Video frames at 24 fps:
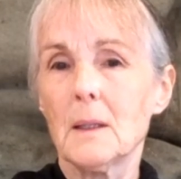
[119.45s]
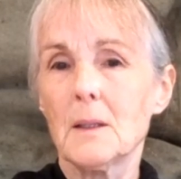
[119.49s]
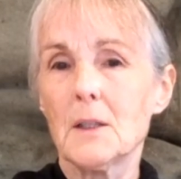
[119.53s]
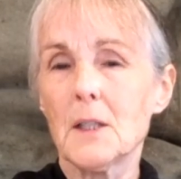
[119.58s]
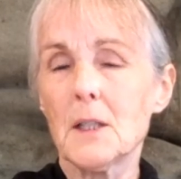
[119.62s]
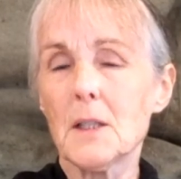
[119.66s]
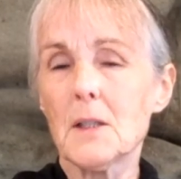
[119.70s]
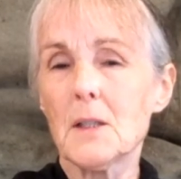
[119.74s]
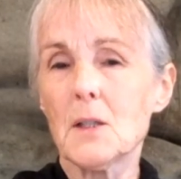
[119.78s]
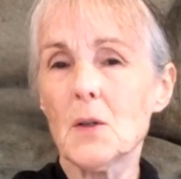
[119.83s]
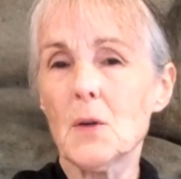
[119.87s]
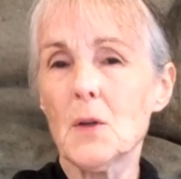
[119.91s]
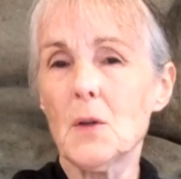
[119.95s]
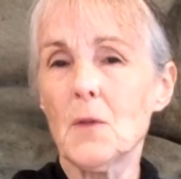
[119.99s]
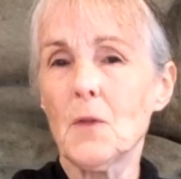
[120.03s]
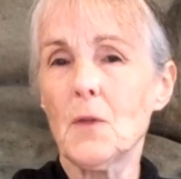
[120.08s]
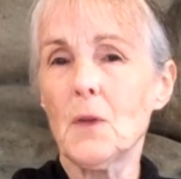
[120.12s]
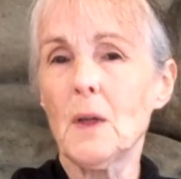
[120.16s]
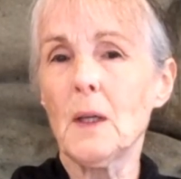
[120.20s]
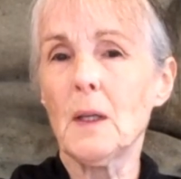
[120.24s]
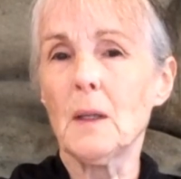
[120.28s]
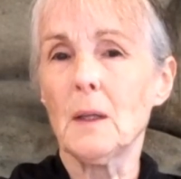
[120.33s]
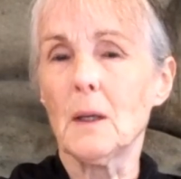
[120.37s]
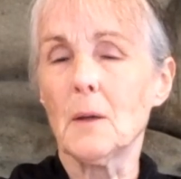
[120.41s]
just so you
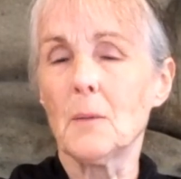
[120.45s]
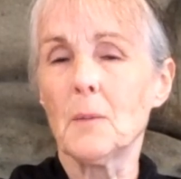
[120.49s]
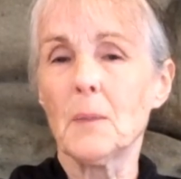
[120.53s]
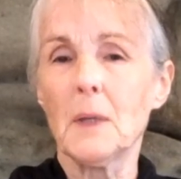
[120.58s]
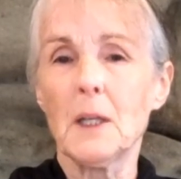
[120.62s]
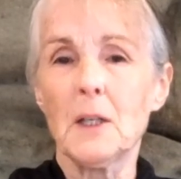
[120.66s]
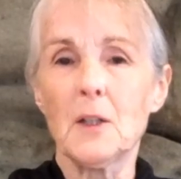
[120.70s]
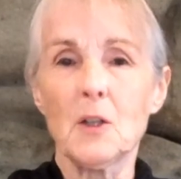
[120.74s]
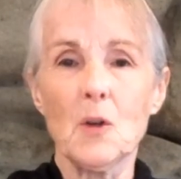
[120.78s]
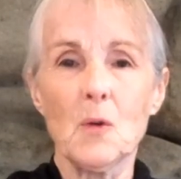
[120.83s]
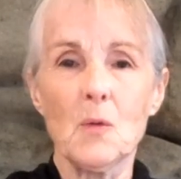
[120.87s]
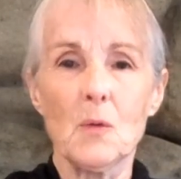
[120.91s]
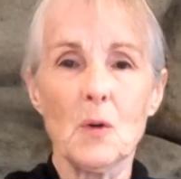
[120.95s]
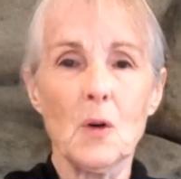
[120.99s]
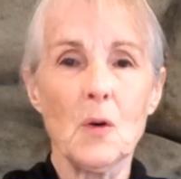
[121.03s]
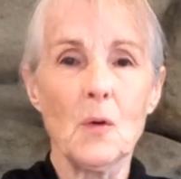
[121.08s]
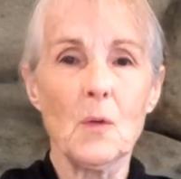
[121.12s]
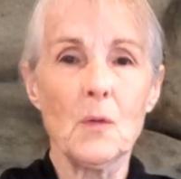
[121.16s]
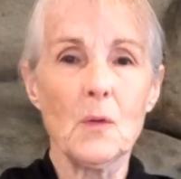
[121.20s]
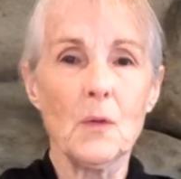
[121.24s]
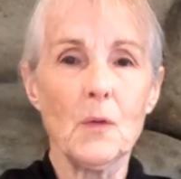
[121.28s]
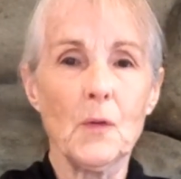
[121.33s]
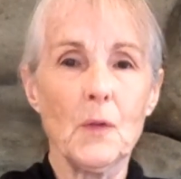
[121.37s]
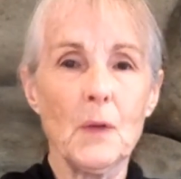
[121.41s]
feel it, but don't
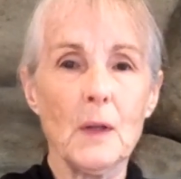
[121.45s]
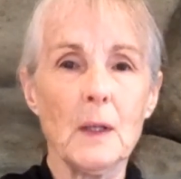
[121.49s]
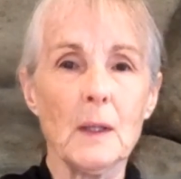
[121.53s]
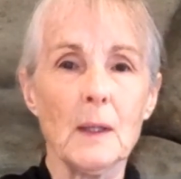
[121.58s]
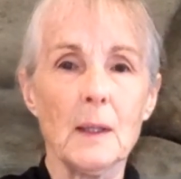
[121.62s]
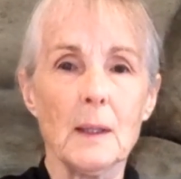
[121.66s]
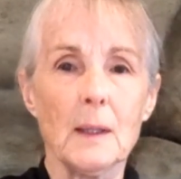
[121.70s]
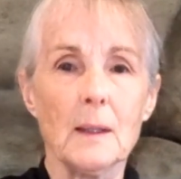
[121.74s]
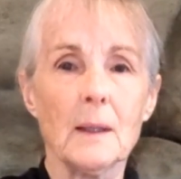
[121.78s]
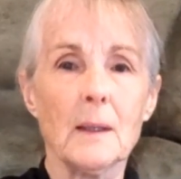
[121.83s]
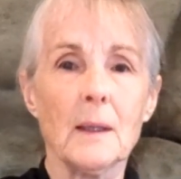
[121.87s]
overfeel it.